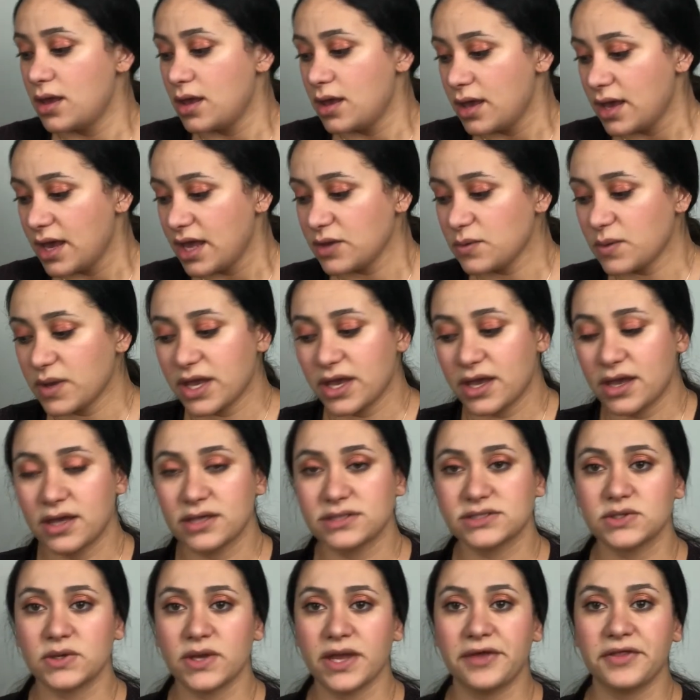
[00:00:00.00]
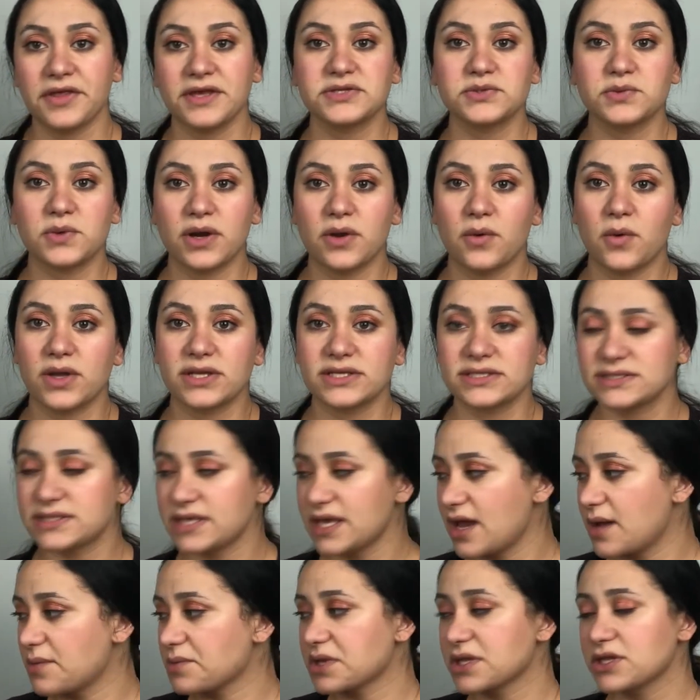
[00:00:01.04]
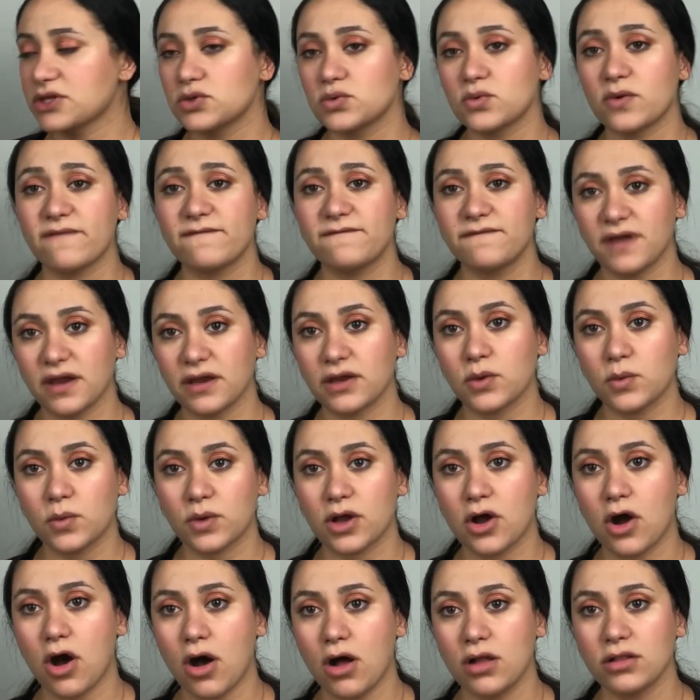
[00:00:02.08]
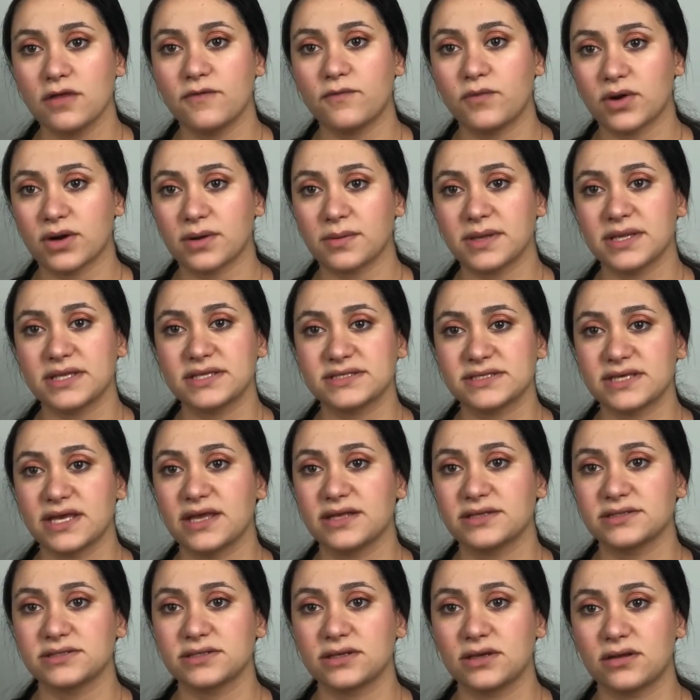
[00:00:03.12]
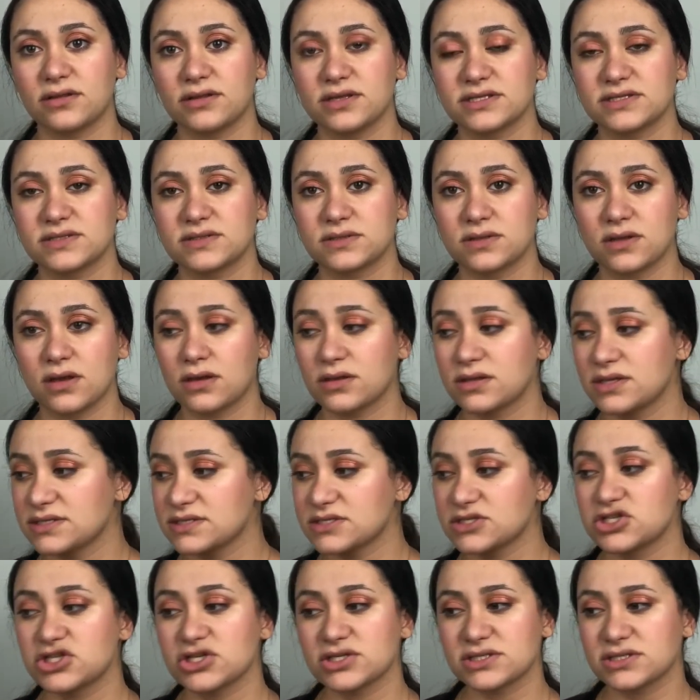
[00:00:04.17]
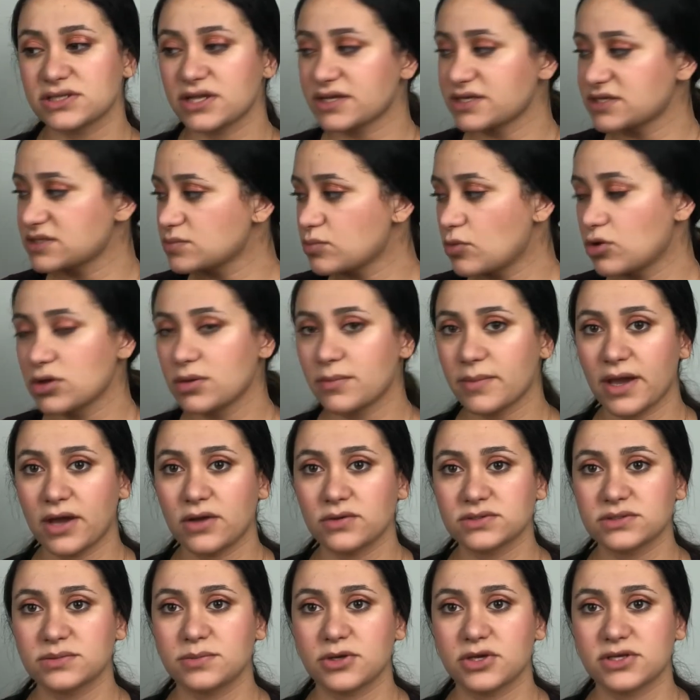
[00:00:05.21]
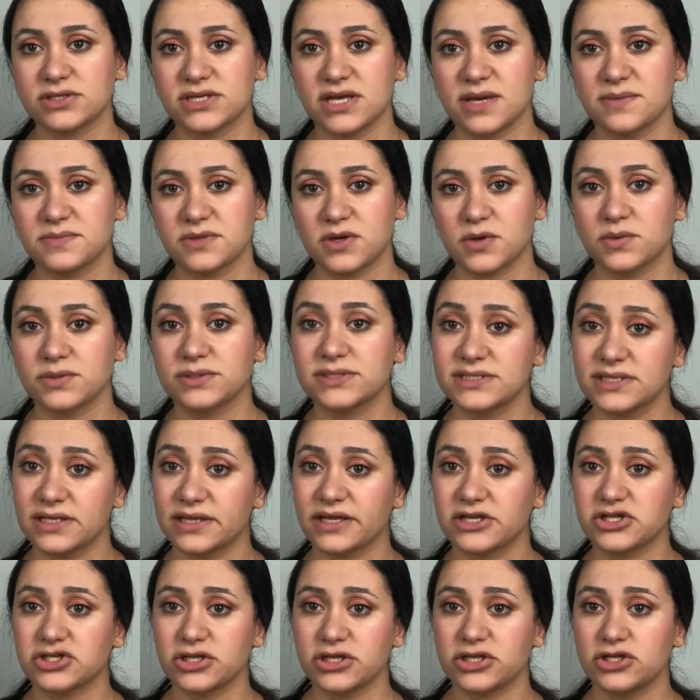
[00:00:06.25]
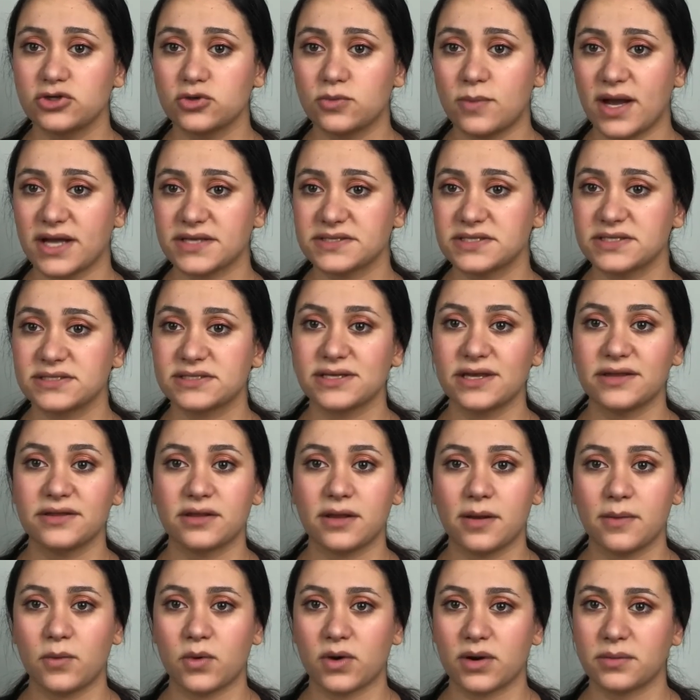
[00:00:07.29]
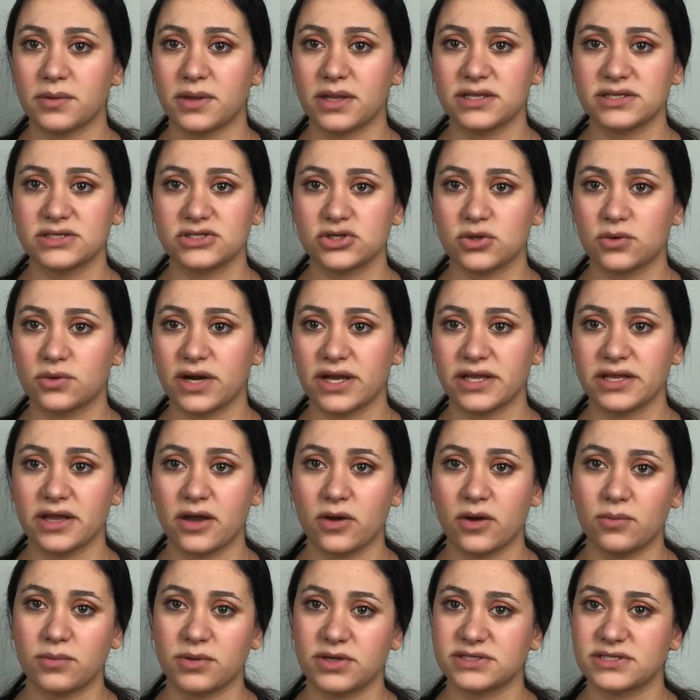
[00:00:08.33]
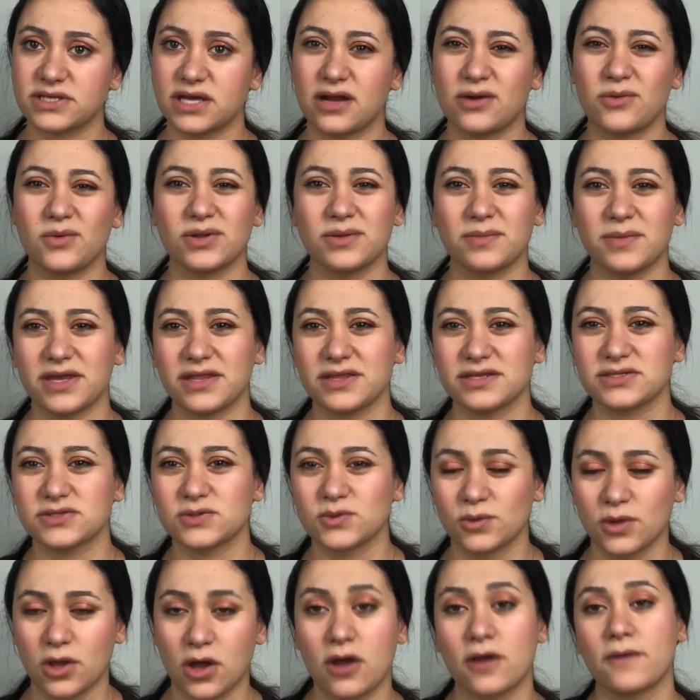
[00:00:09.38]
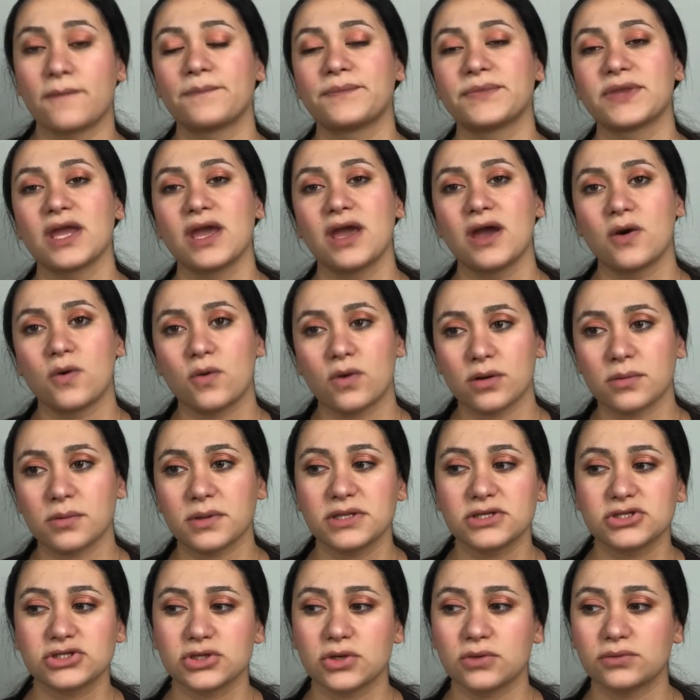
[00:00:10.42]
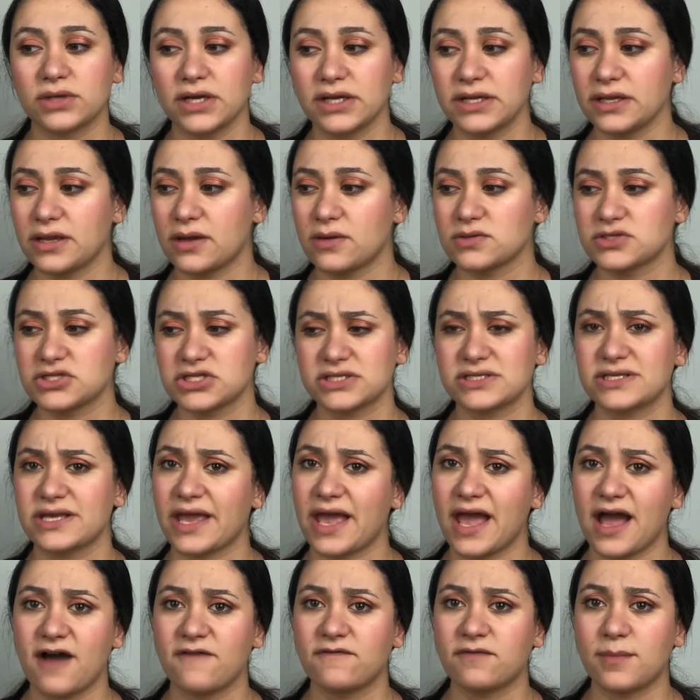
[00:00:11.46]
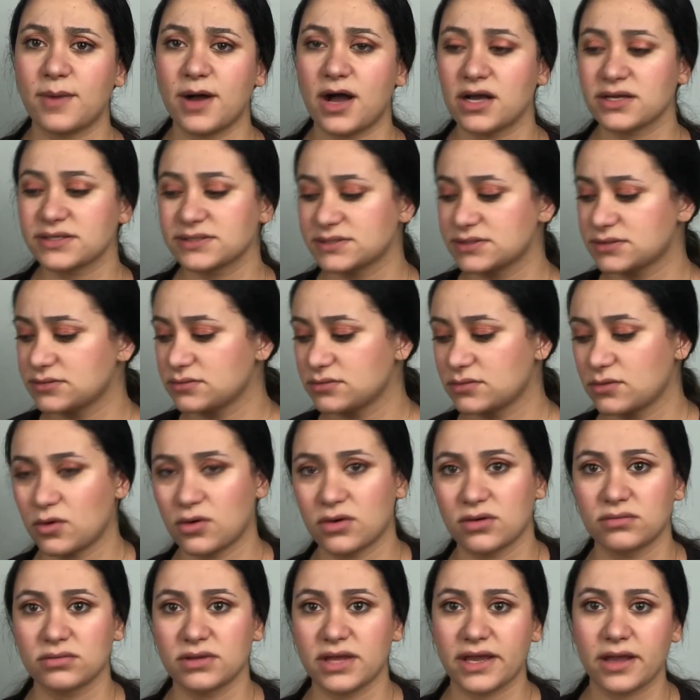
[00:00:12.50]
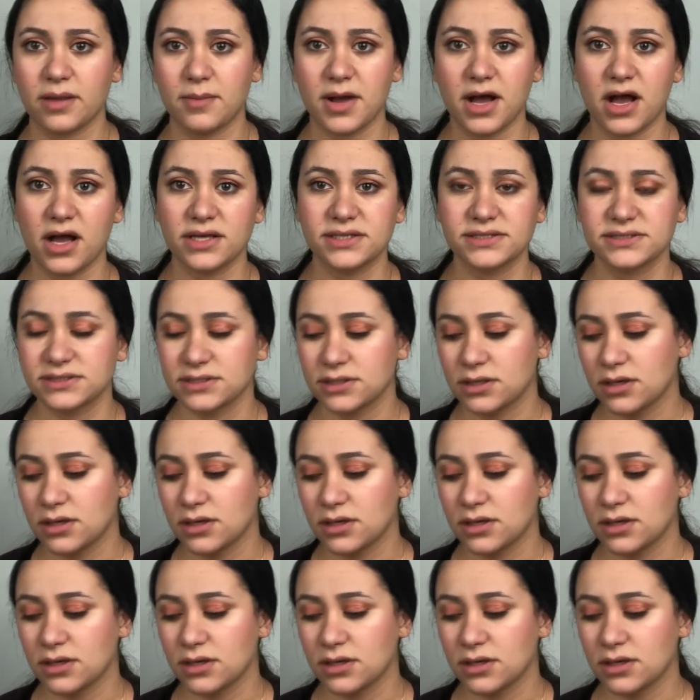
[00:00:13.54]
Anyway, so yeah, that's what I wanted to say. I'm going to do a very quick haul of what I'm going to send. This is just like small amount because I'm going to send actually 2 boxes. And what I'm going to show right now, because I don't want to make this too long. What I'm going to show right now is just like half a box or like a box.